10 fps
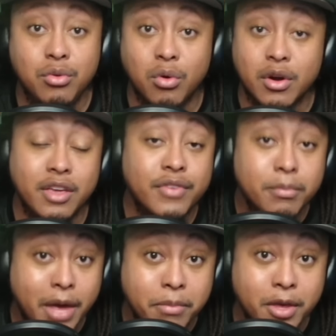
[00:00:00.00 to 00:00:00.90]
or even
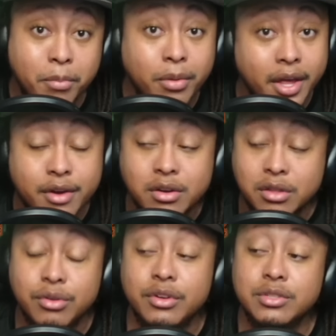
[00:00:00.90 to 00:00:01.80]
maybe a player
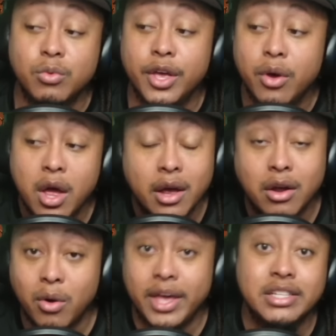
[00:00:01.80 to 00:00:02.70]
included as well,
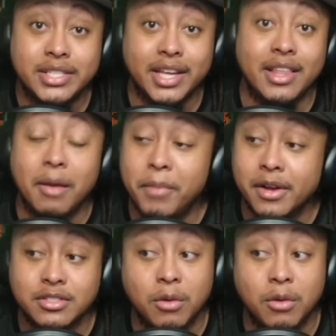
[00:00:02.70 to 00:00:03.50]
go ahead and take that, Bears.